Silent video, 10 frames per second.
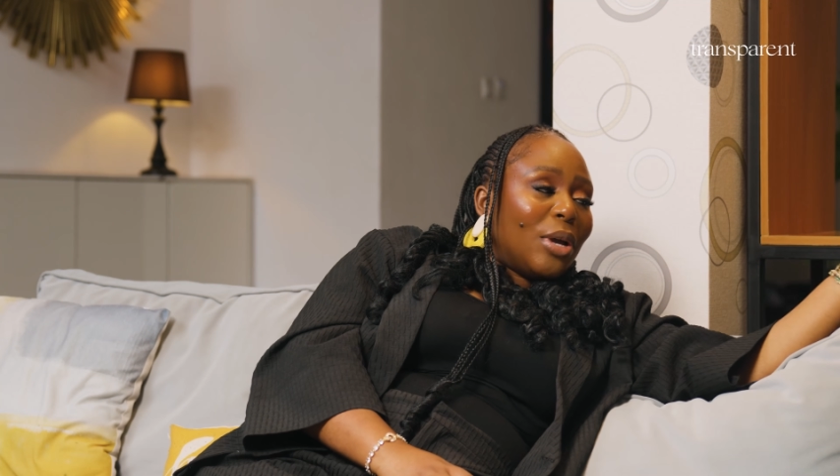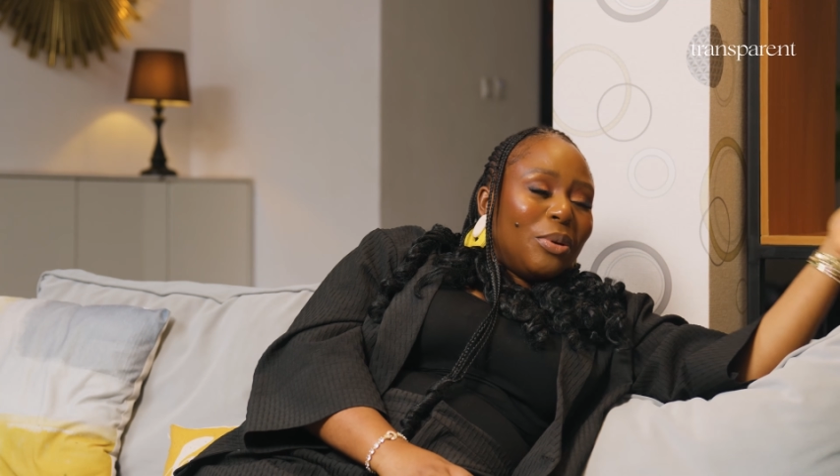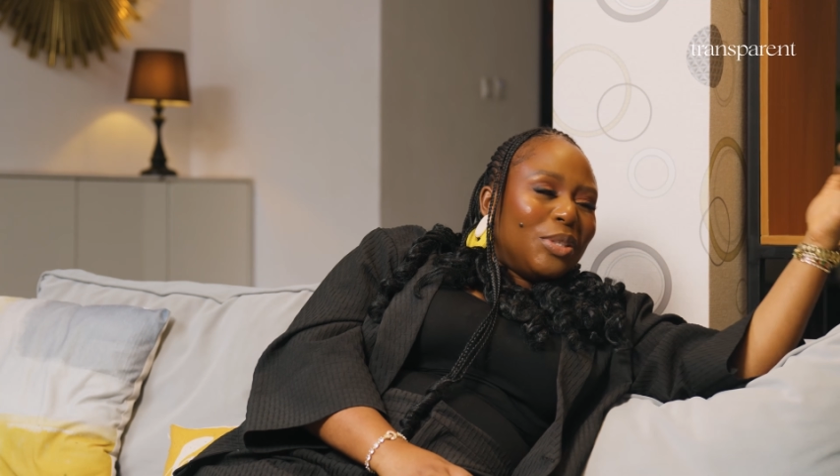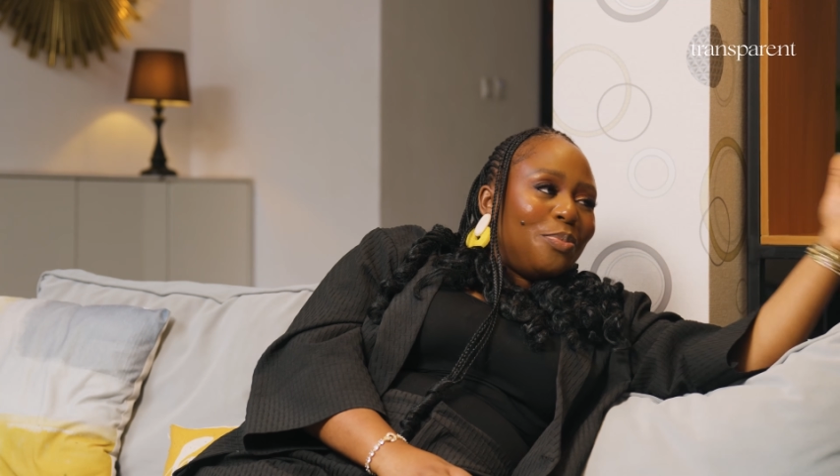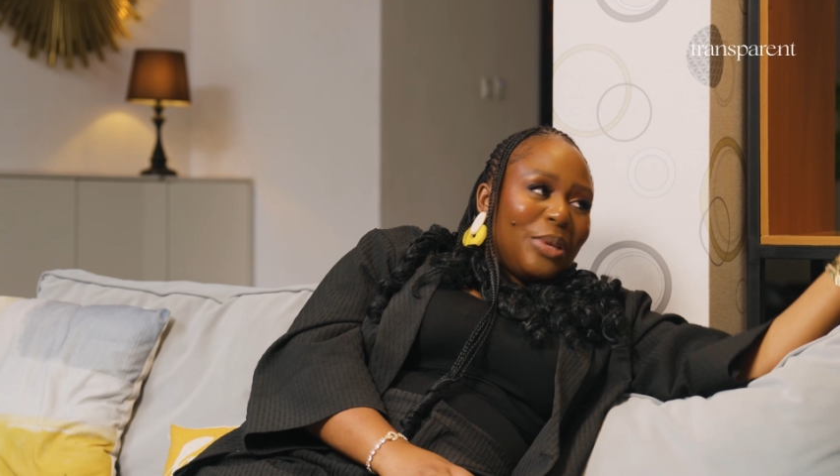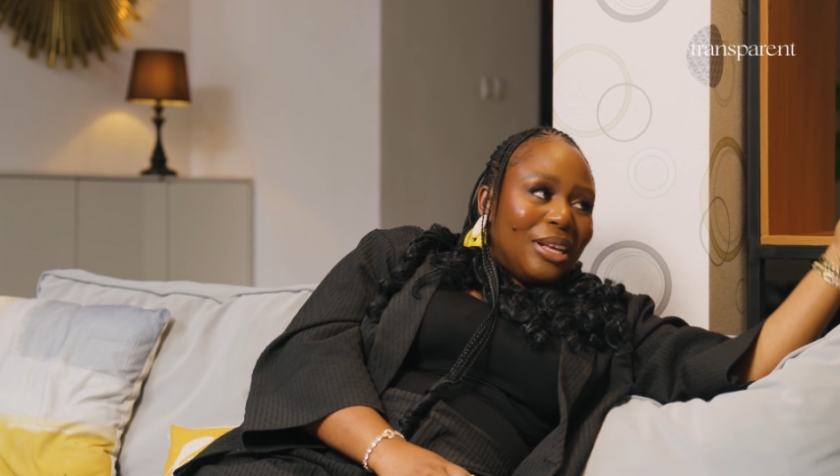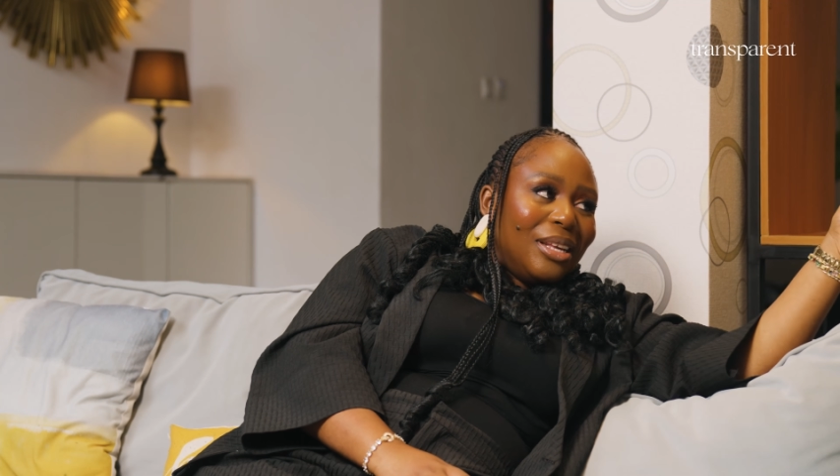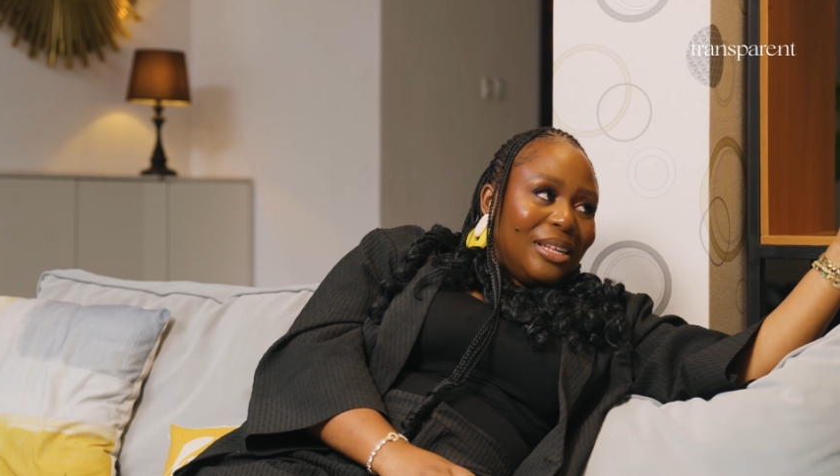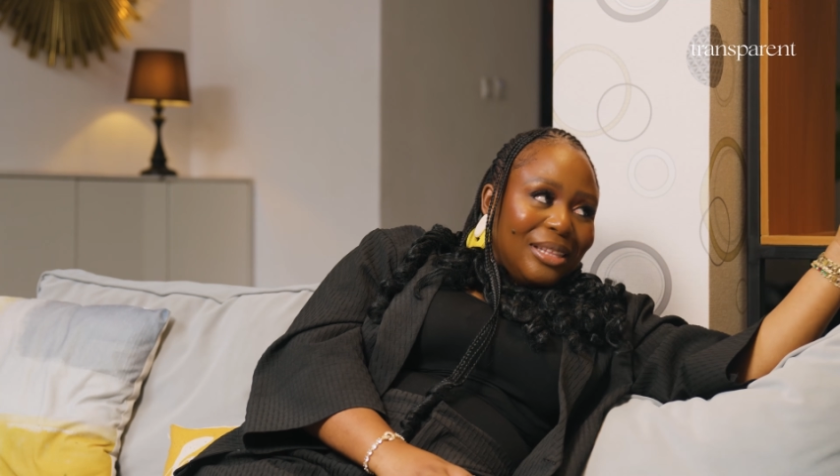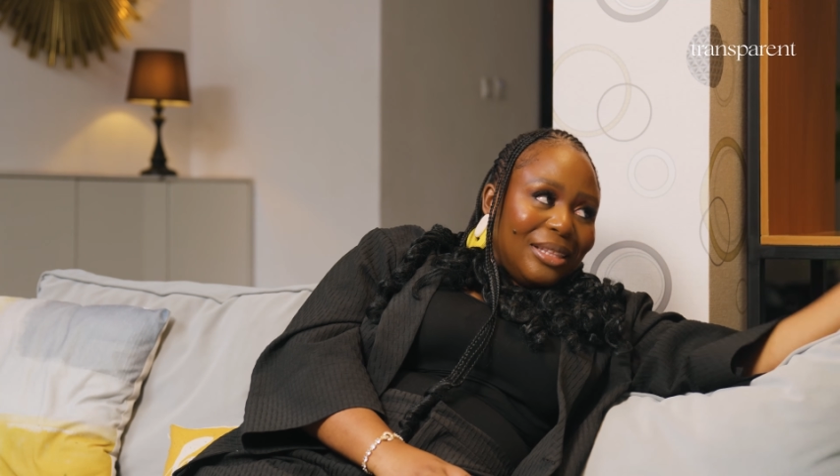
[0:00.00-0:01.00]
I don't want to
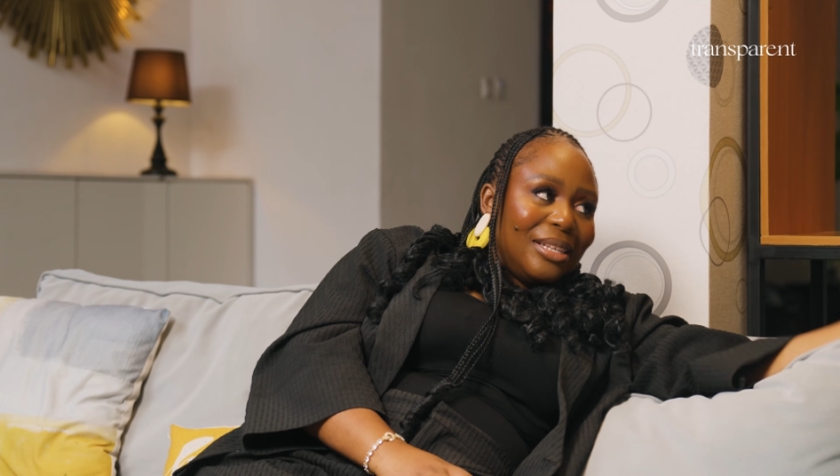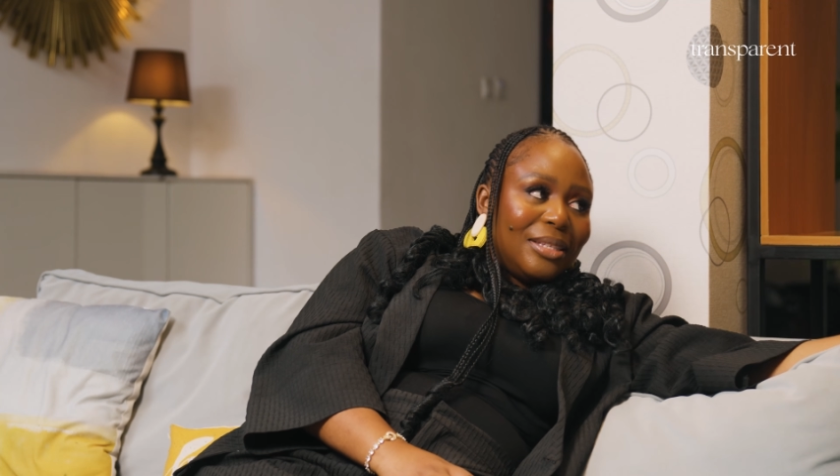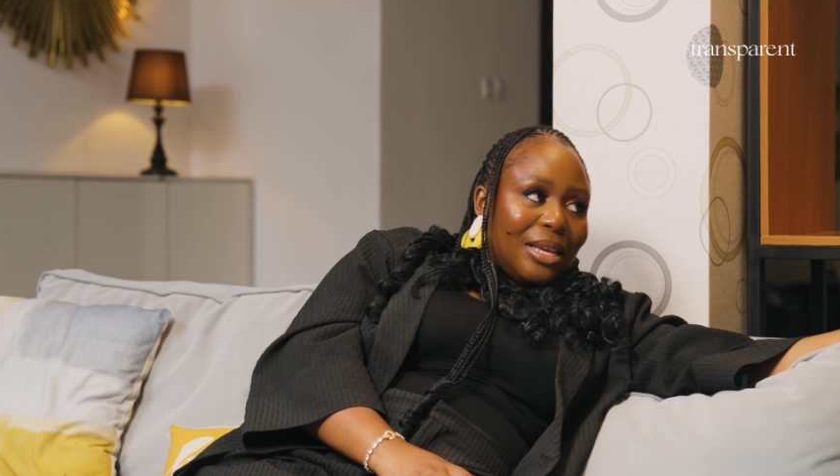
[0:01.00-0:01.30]
be in this